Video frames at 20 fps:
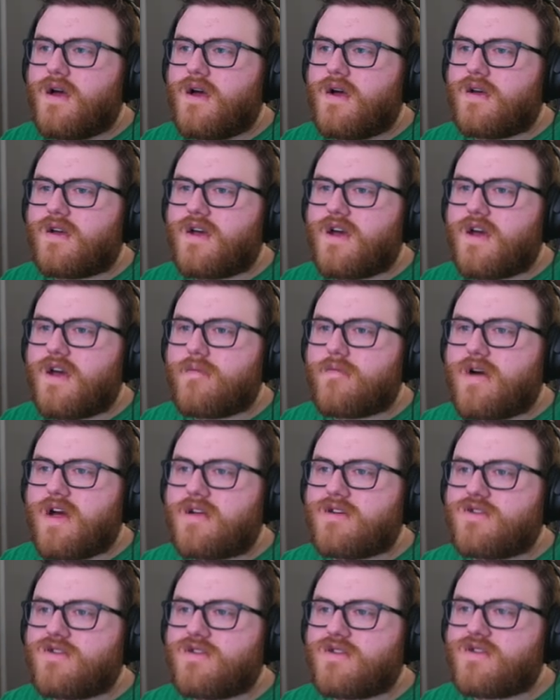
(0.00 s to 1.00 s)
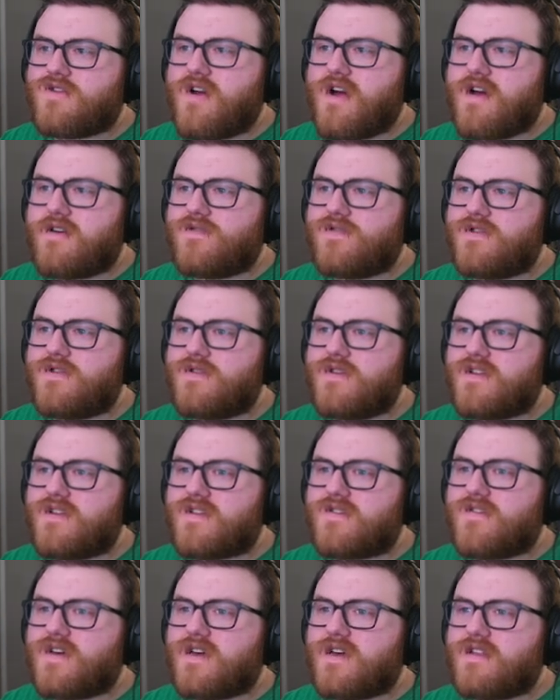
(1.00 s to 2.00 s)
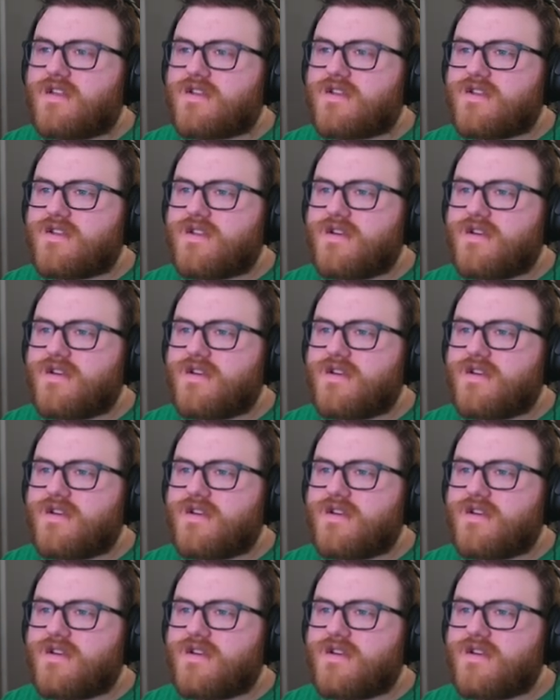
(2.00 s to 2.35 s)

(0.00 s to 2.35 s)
Yeah, I might just drive through this fence.